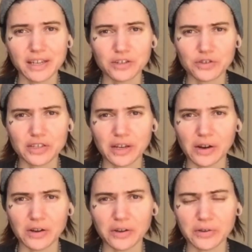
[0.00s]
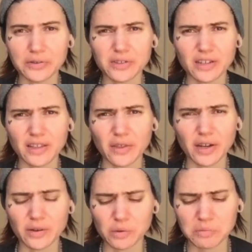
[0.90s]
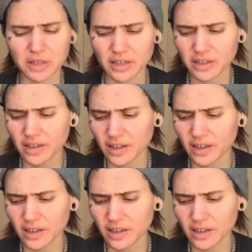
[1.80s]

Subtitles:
interesting articles and I thought it would be